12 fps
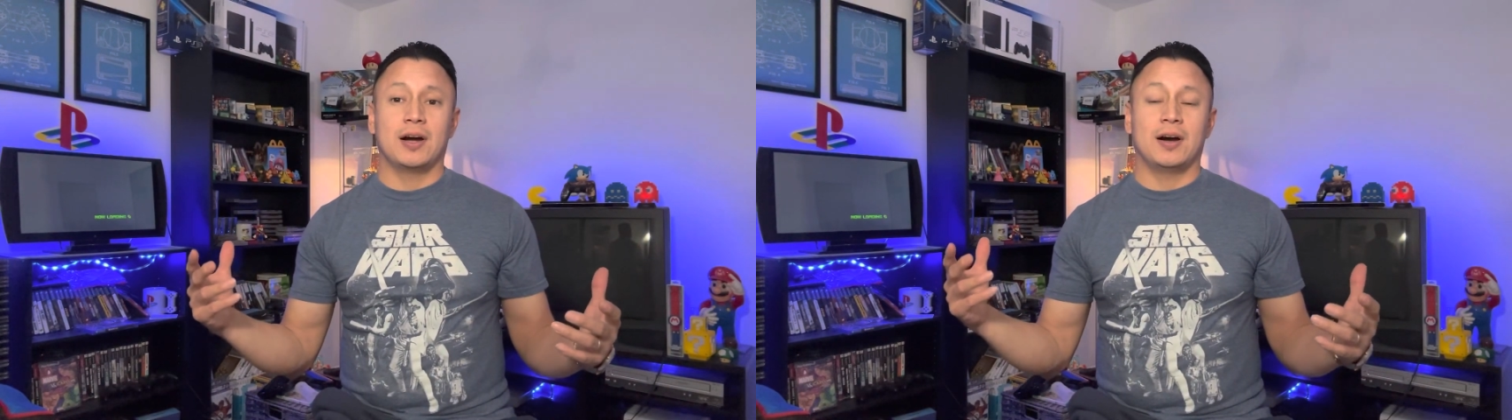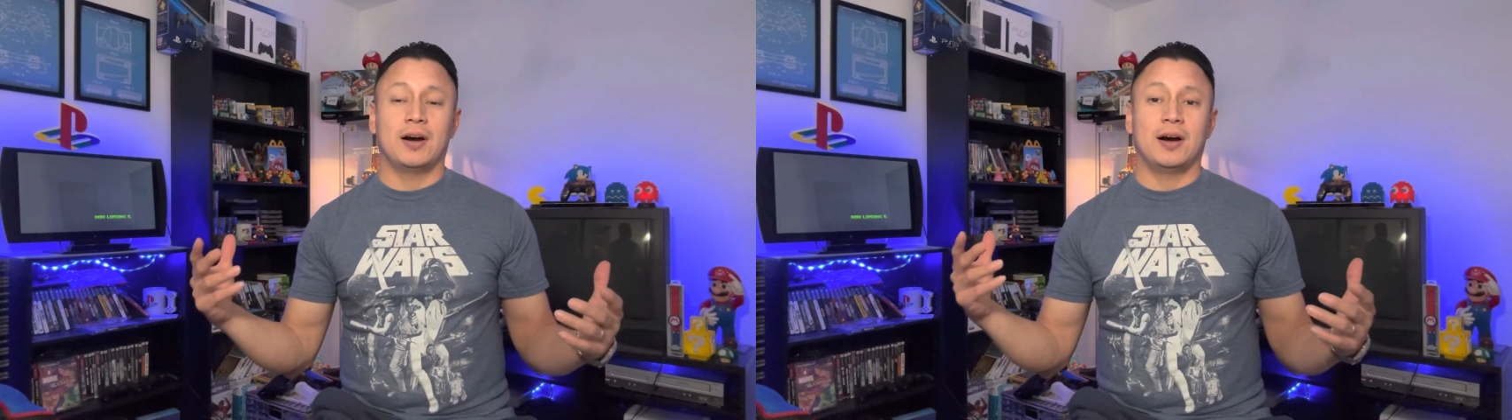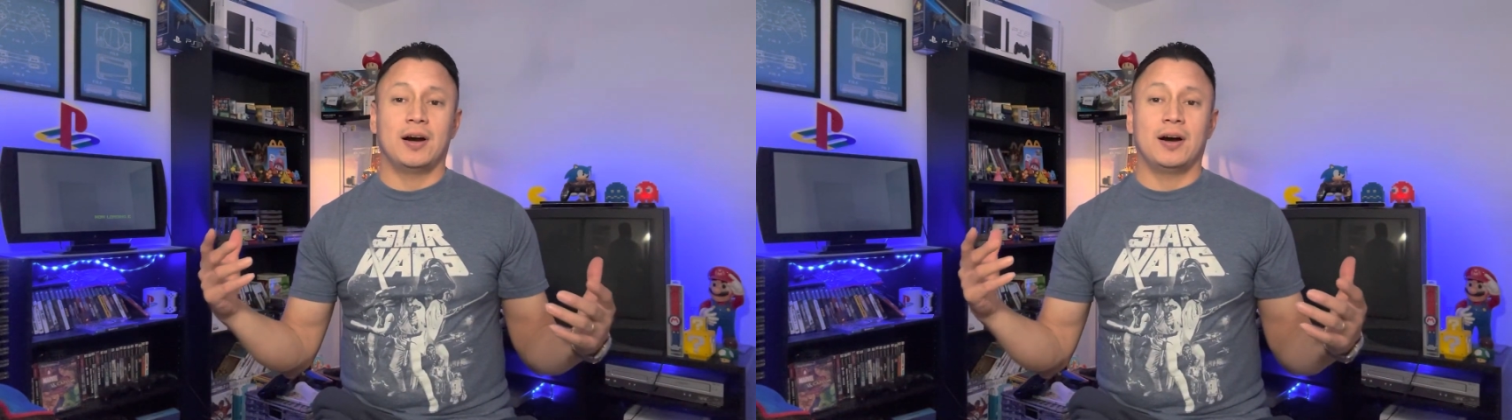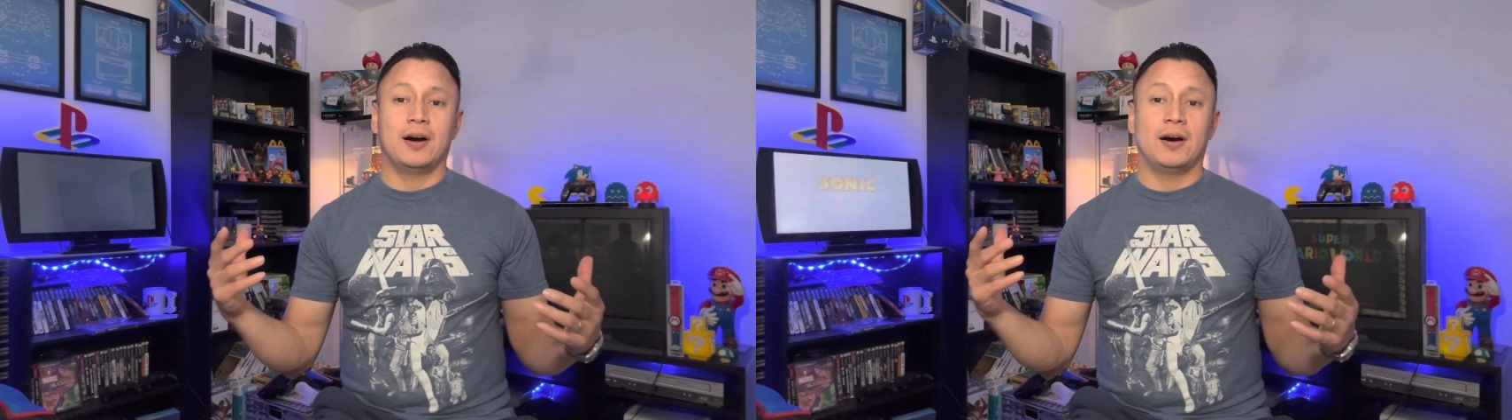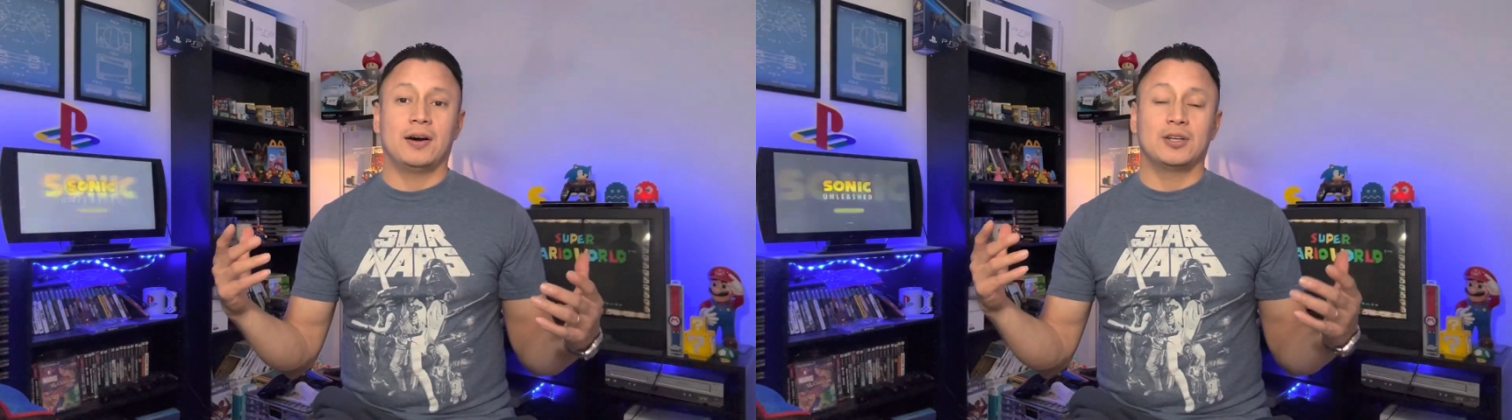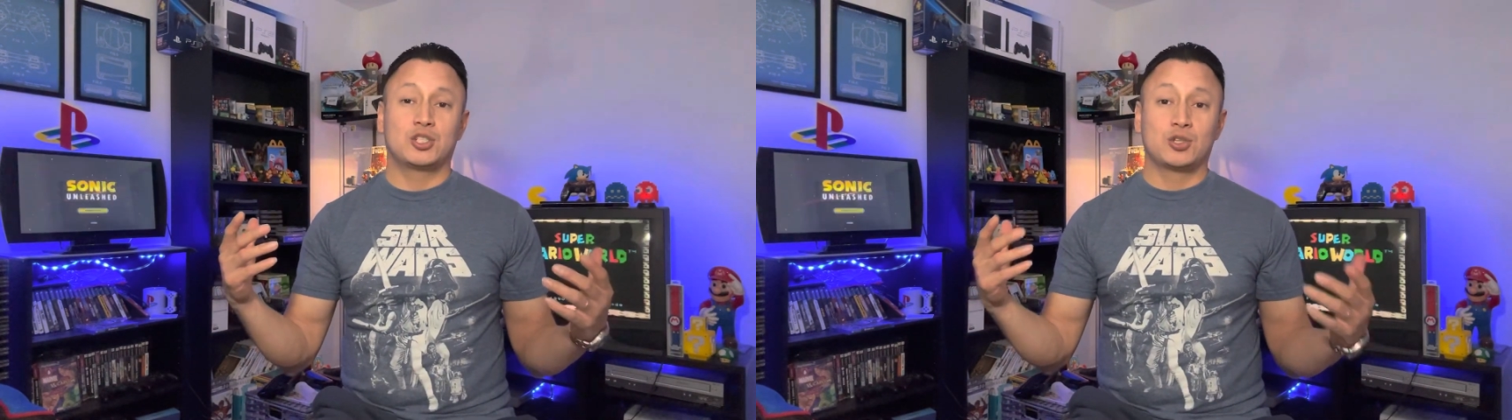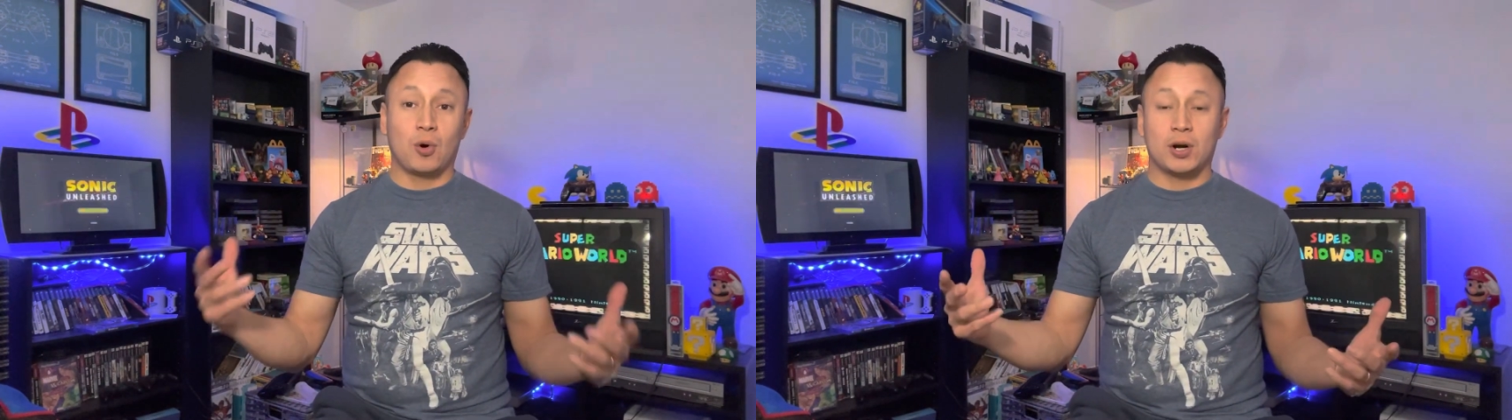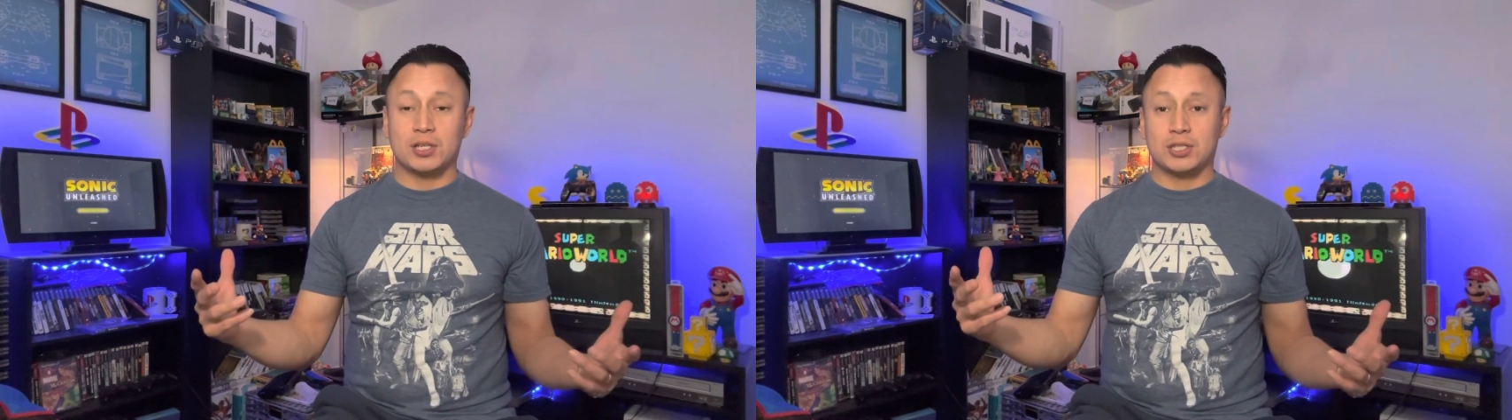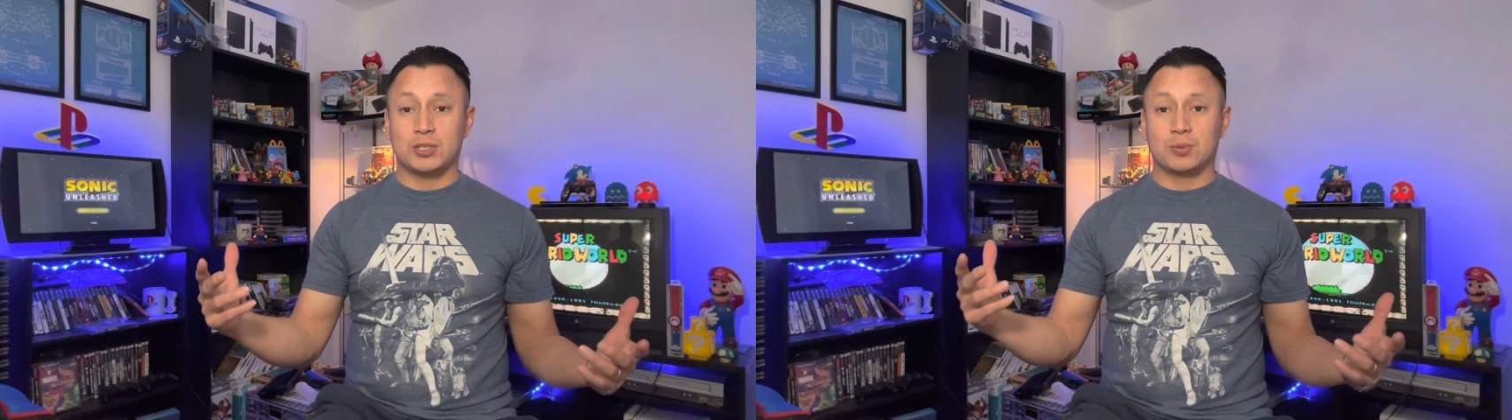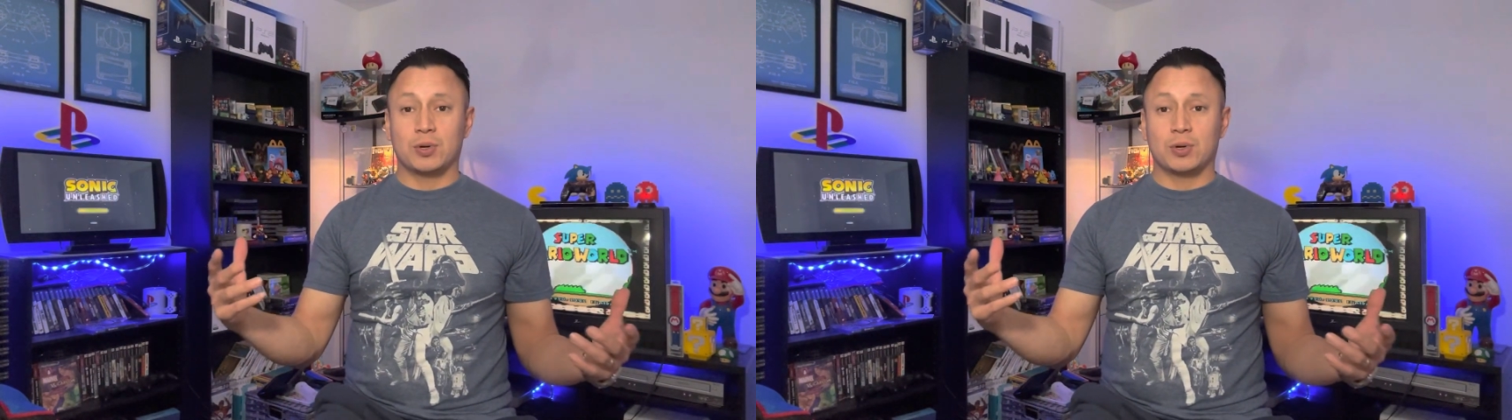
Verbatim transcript: uh, shorts.